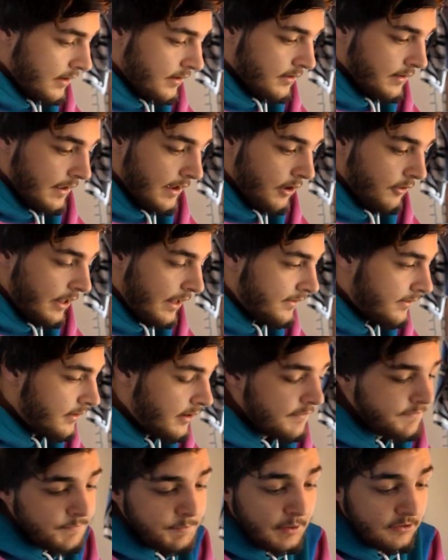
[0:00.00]
Now, that's
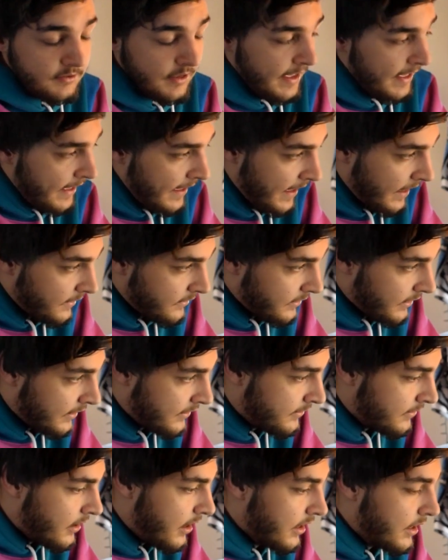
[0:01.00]
enough about the hat.
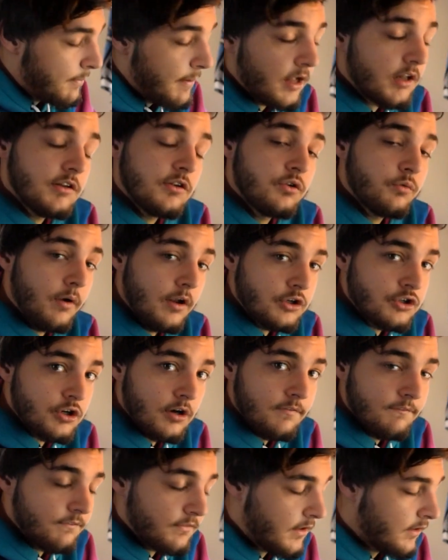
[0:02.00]
Let's talk about the sweatshirt.
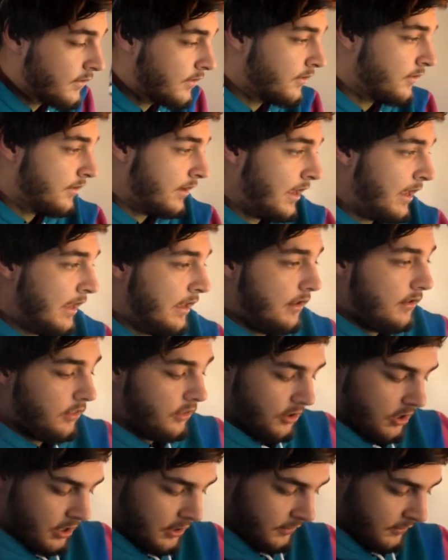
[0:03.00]
This is a
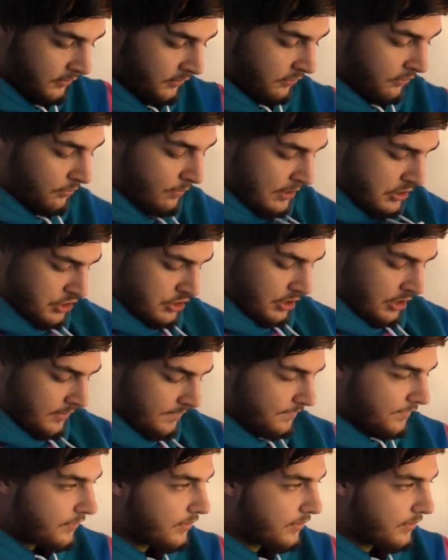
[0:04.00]
large sweatshirt.